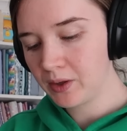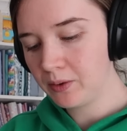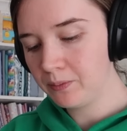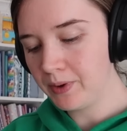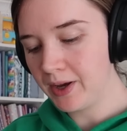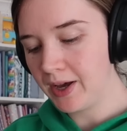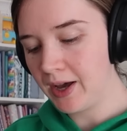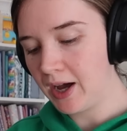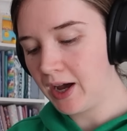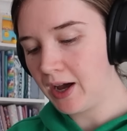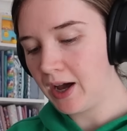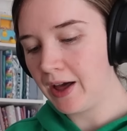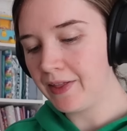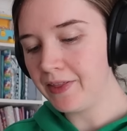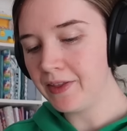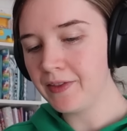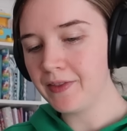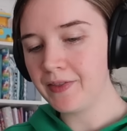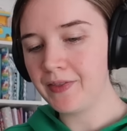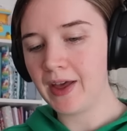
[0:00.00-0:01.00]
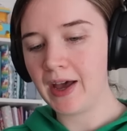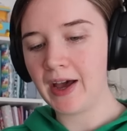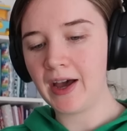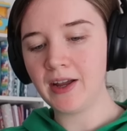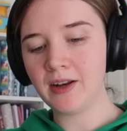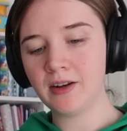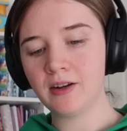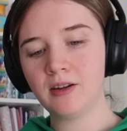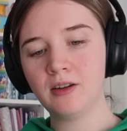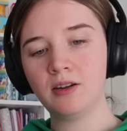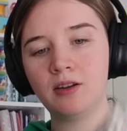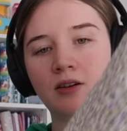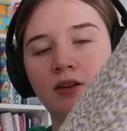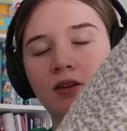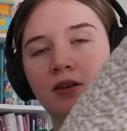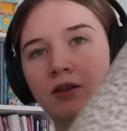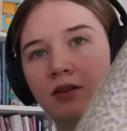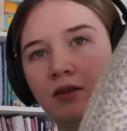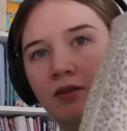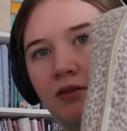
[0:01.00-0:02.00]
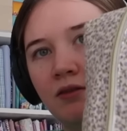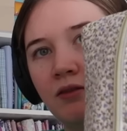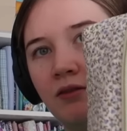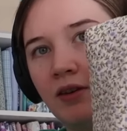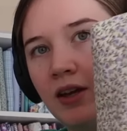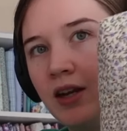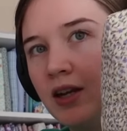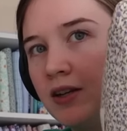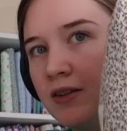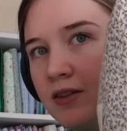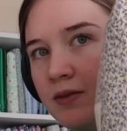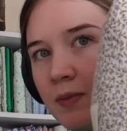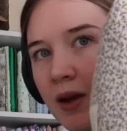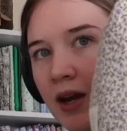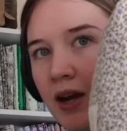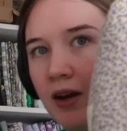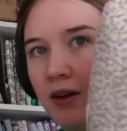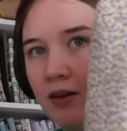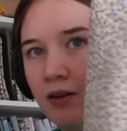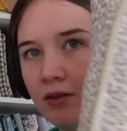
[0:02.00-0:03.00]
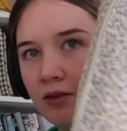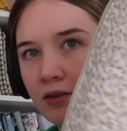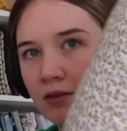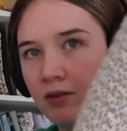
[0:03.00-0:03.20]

but other than that, it is made